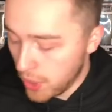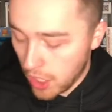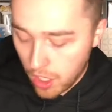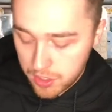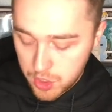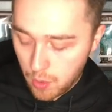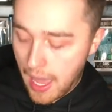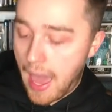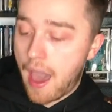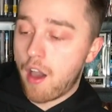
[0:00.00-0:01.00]
We also
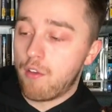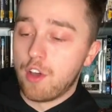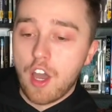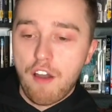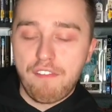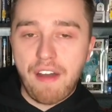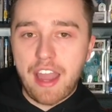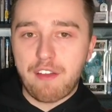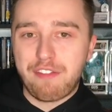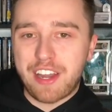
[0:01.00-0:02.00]
have
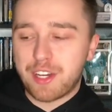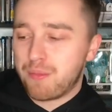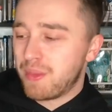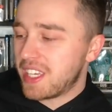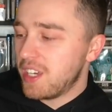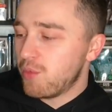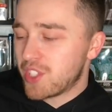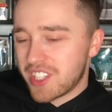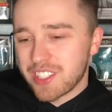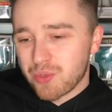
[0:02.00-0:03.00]
Firefighter Mickey,
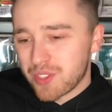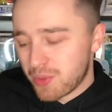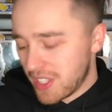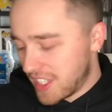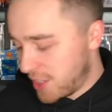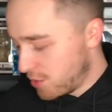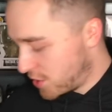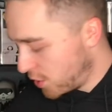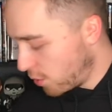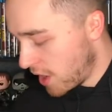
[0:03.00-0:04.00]
which this one's really cute
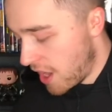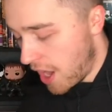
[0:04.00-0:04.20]
too.